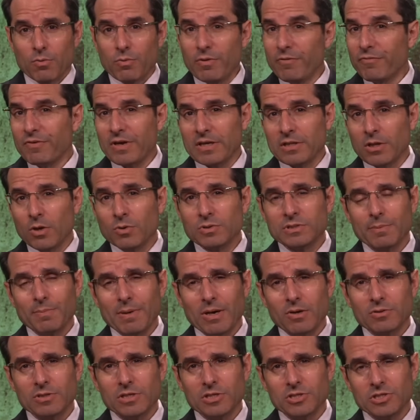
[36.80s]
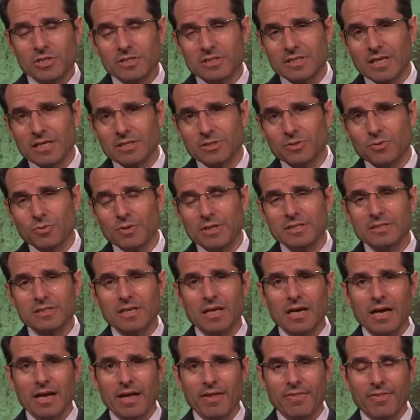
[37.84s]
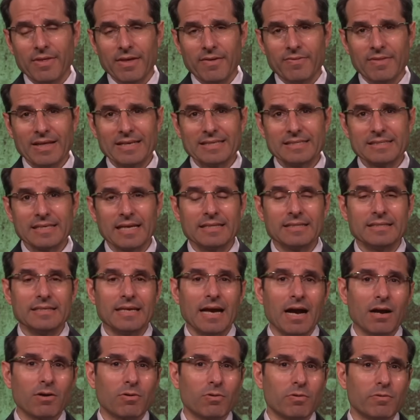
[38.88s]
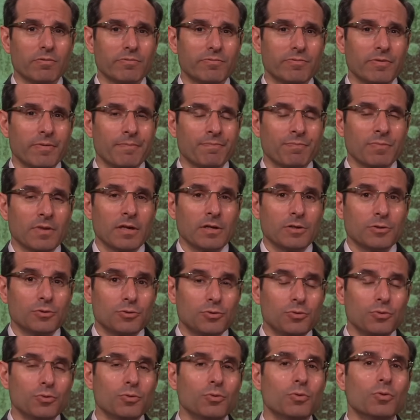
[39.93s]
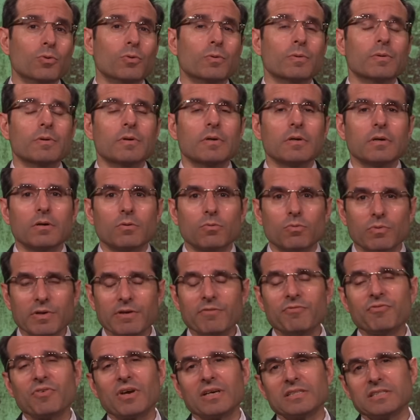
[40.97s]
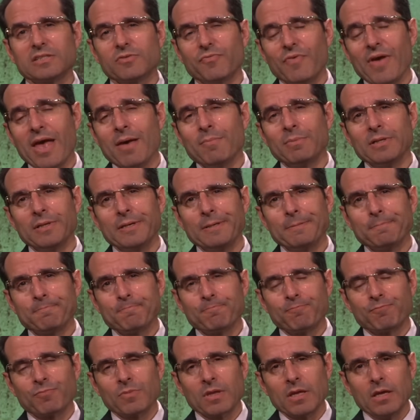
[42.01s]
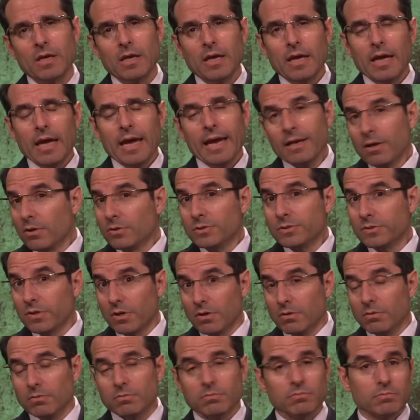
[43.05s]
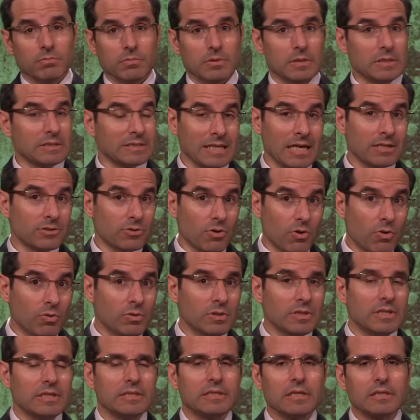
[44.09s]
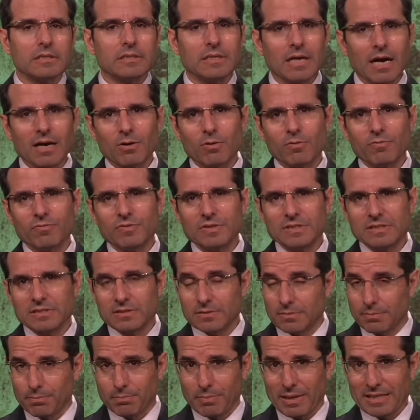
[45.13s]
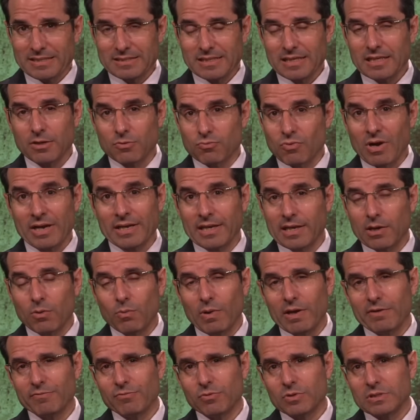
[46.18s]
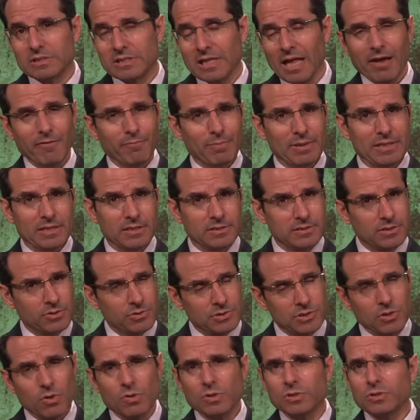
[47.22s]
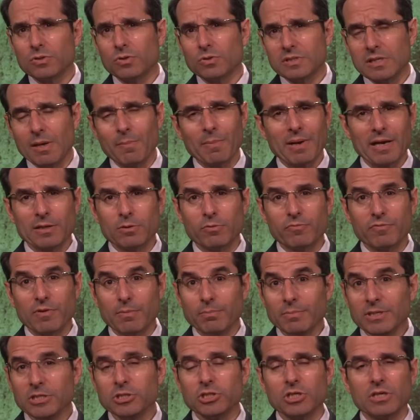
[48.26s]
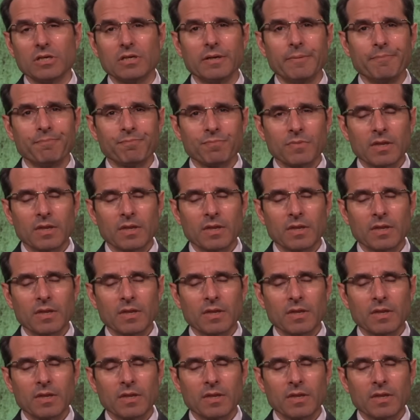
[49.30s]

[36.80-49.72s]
Rivka knows about it, she says to Yitzchak, and then they send Yaakov to Rivka's family. And also, it's not only that Yaakov is basically running away for his life, but there is also some kind of a mission.